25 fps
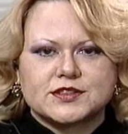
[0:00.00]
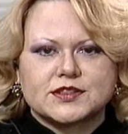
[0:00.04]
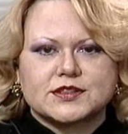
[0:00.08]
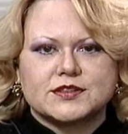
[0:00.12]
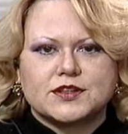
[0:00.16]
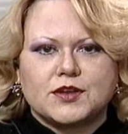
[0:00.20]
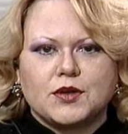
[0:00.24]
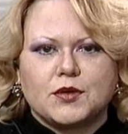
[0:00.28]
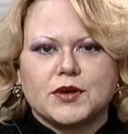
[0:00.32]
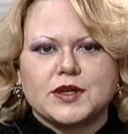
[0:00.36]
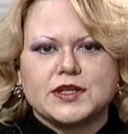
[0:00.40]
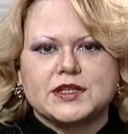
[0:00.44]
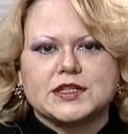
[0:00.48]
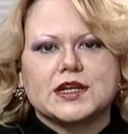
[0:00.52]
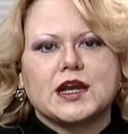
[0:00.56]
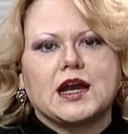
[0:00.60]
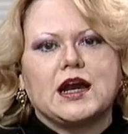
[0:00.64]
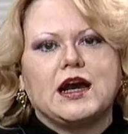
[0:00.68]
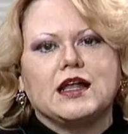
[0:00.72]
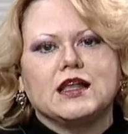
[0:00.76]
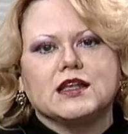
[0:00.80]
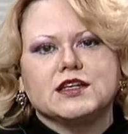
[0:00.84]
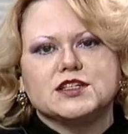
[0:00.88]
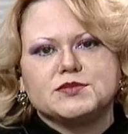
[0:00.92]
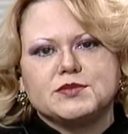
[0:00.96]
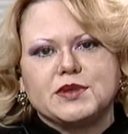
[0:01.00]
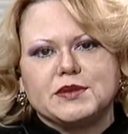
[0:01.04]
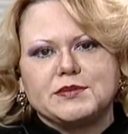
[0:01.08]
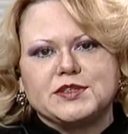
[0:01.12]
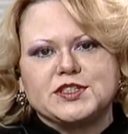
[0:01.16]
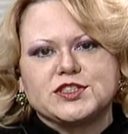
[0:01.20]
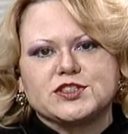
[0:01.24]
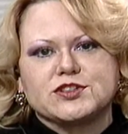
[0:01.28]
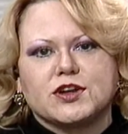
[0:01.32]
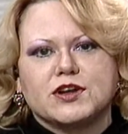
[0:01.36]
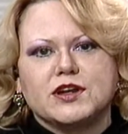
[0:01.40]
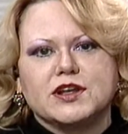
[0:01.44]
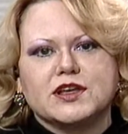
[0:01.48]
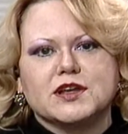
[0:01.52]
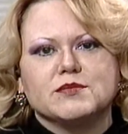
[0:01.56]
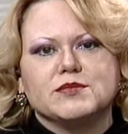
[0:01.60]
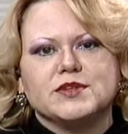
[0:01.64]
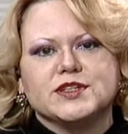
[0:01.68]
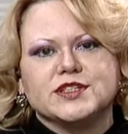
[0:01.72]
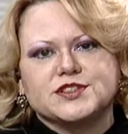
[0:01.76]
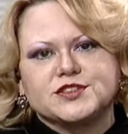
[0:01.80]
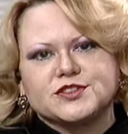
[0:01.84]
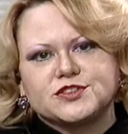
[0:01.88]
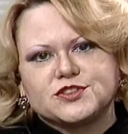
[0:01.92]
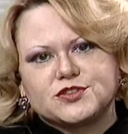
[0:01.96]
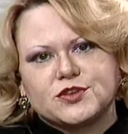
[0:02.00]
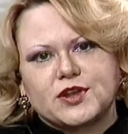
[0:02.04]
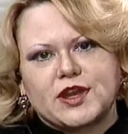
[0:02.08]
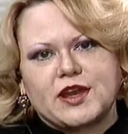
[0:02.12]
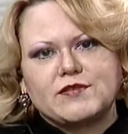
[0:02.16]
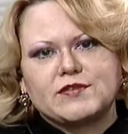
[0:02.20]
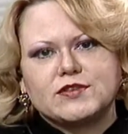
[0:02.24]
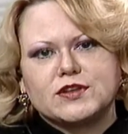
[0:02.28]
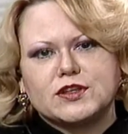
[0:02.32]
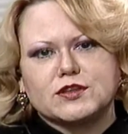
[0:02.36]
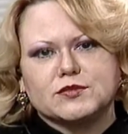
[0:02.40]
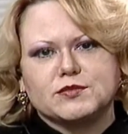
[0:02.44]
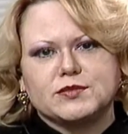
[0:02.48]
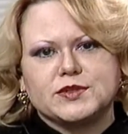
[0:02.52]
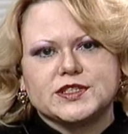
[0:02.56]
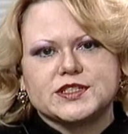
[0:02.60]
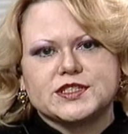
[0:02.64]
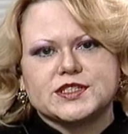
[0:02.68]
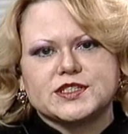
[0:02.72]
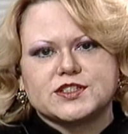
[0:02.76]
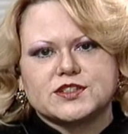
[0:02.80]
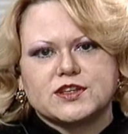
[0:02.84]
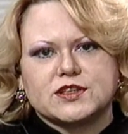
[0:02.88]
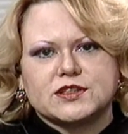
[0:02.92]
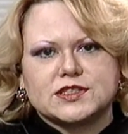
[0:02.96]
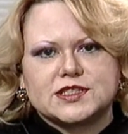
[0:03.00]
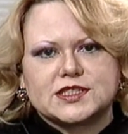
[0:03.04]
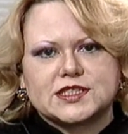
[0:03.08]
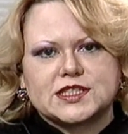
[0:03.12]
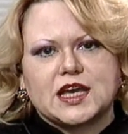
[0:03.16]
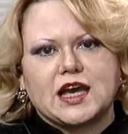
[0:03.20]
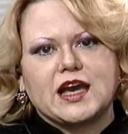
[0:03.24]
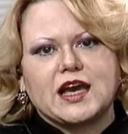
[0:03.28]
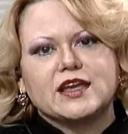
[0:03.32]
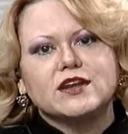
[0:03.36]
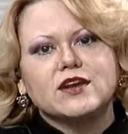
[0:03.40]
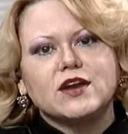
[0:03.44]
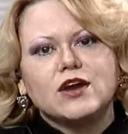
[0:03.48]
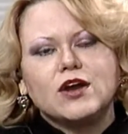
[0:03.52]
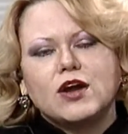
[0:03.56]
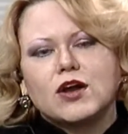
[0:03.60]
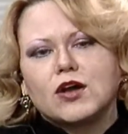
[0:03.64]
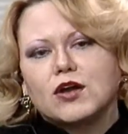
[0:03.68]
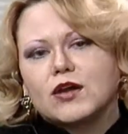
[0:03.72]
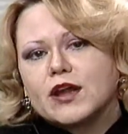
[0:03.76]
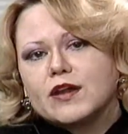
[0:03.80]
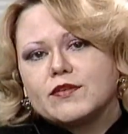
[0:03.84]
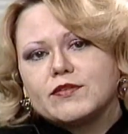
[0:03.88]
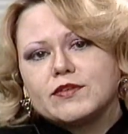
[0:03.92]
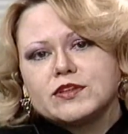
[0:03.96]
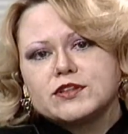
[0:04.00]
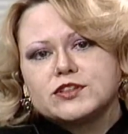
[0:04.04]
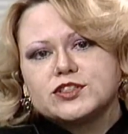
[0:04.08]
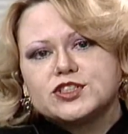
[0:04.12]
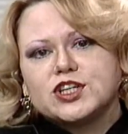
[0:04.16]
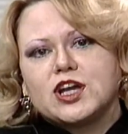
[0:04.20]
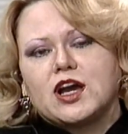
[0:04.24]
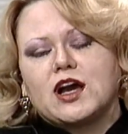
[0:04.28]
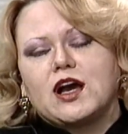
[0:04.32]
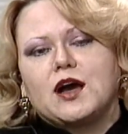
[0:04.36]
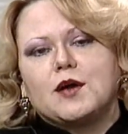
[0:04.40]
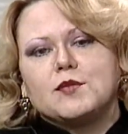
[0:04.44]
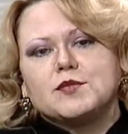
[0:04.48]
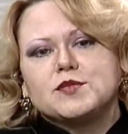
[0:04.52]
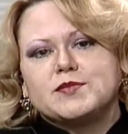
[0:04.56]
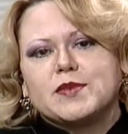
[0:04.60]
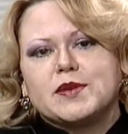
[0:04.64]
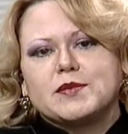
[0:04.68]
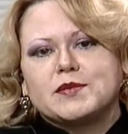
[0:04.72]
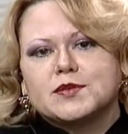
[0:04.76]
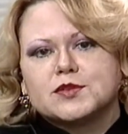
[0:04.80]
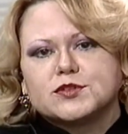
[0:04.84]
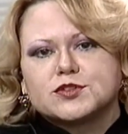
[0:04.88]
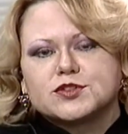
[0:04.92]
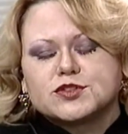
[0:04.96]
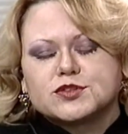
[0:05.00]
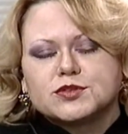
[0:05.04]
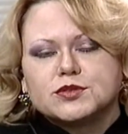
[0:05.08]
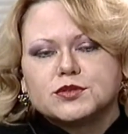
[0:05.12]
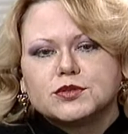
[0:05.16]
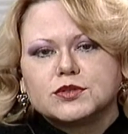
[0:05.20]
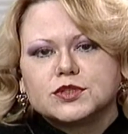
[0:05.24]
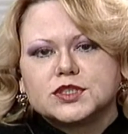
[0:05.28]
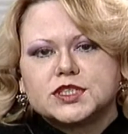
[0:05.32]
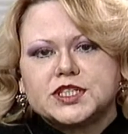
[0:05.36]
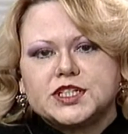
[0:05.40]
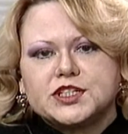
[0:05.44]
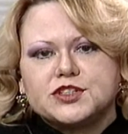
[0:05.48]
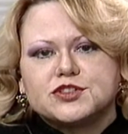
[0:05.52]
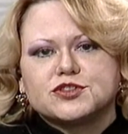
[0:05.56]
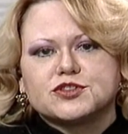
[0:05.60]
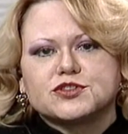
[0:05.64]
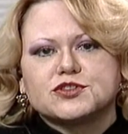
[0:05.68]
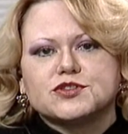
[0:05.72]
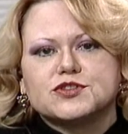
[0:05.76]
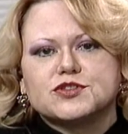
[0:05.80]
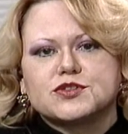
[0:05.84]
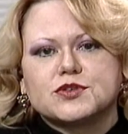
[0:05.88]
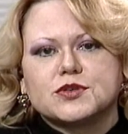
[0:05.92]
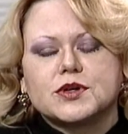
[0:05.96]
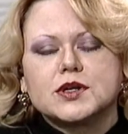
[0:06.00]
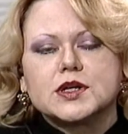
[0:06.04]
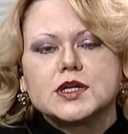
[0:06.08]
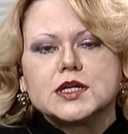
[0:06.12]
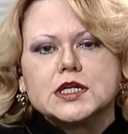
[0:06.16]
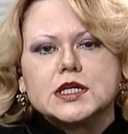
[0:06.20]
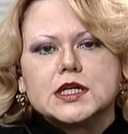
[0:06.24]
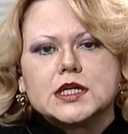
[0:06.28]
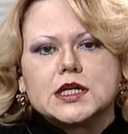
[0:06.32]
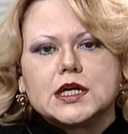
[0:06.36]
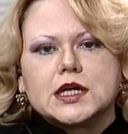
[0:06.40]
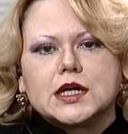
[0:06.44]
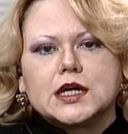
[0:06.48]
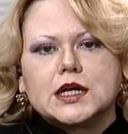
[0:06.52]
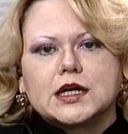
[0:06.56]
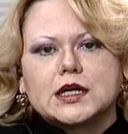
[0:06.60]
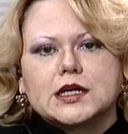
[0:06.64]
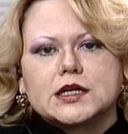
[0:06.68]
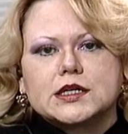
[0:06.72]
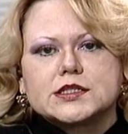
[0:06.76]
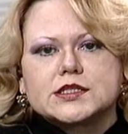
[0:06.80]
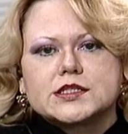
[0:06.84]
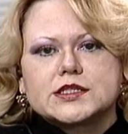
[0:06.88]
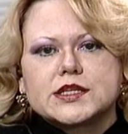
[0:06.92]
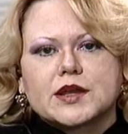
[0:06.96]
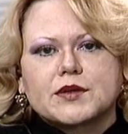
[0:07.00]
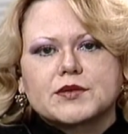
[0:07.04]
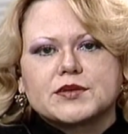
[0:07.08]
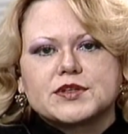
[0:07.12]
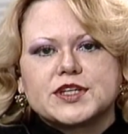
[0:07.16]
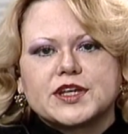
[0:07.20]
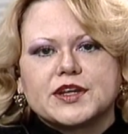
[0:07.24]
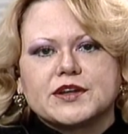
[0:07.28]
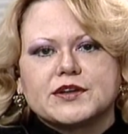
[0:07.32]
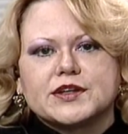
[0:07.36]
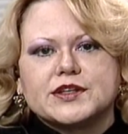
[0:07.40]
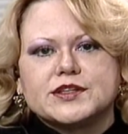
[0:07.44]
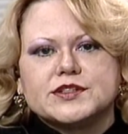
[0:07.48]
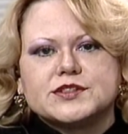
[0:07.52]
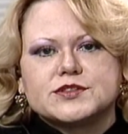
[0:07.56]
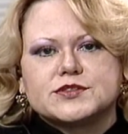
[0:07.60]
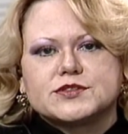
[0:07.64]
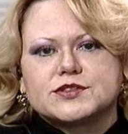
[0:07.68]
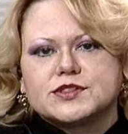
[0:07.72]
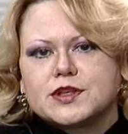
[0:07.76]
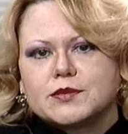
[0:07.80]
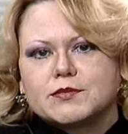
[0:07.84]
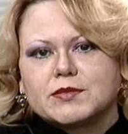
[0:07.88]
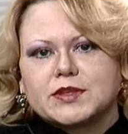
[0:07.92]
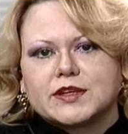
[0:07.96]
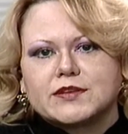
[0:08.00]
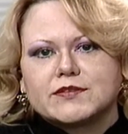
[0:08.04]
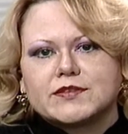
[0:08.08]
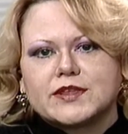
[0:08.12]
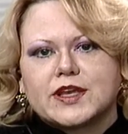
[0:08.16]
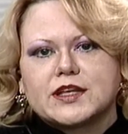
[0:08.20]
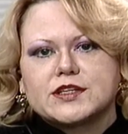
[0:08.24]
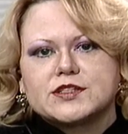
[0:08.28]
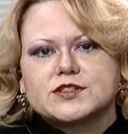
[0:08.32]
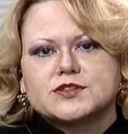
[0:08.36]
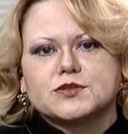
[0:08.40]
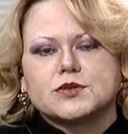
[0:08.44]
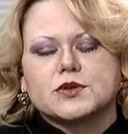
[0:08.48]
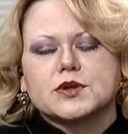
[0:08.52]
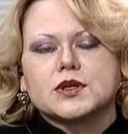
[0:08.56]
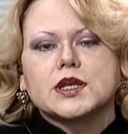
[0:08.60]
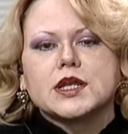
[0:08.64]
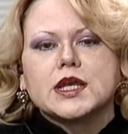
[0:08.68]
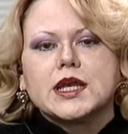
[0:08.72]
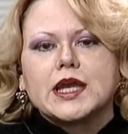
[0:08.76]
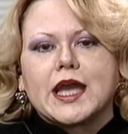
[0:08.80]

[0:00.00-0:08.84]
going to college, maybe starting a business or have another business on the side, or have other jobs. Maybe they're school teachers or uh, secretaries or something of that sort.